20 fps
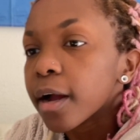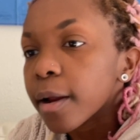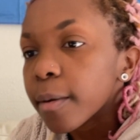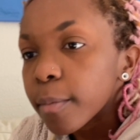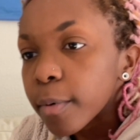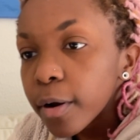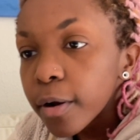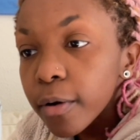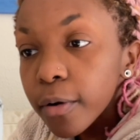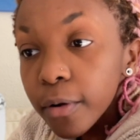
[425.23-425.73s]

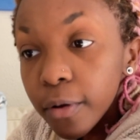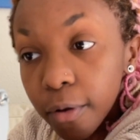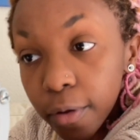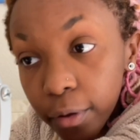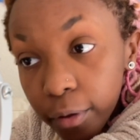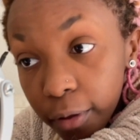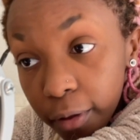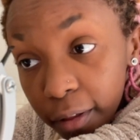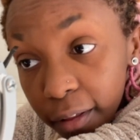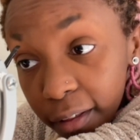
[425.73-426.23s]
eyebrow,
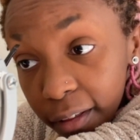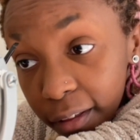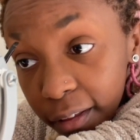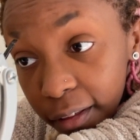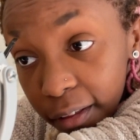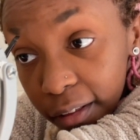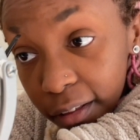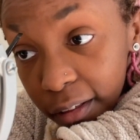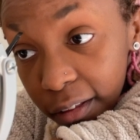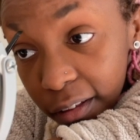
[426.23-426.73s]

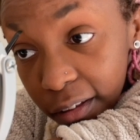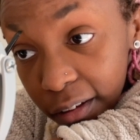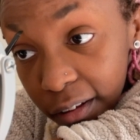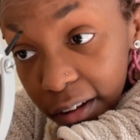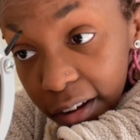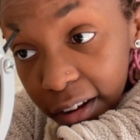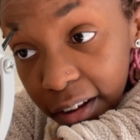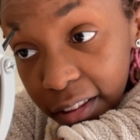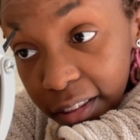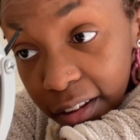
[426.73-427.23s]

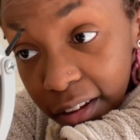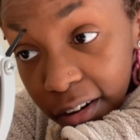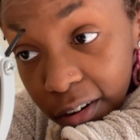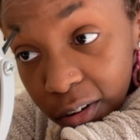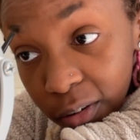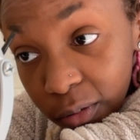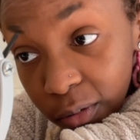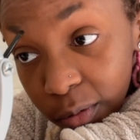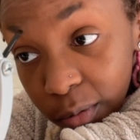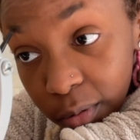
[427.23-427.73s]
and then
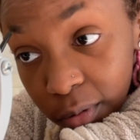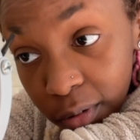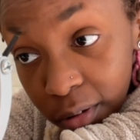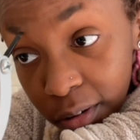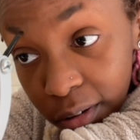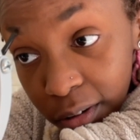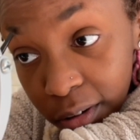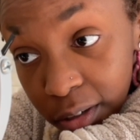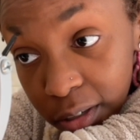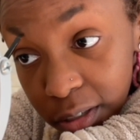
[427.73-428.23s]
I'll
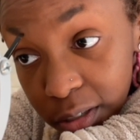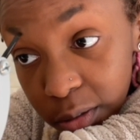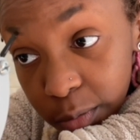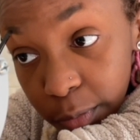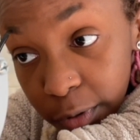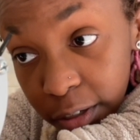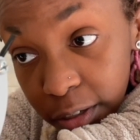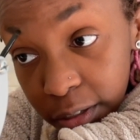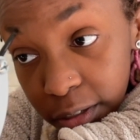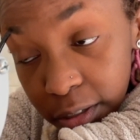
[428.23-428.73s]

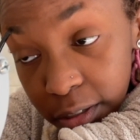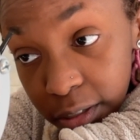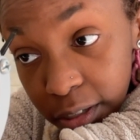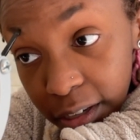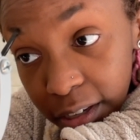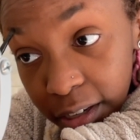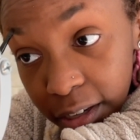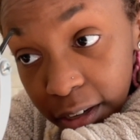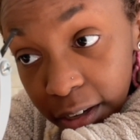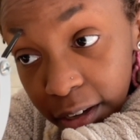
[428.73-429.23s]
spend
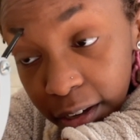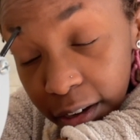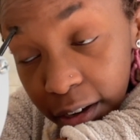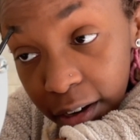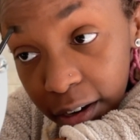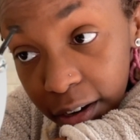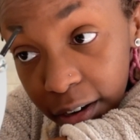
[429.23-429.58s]
a